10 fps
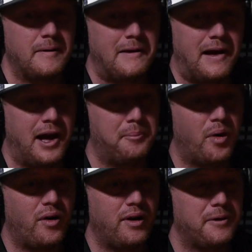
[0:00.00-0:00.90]

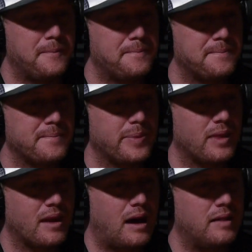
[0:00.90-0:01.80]
But
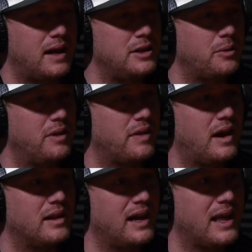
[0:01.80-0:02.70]
I like doing things. I like it,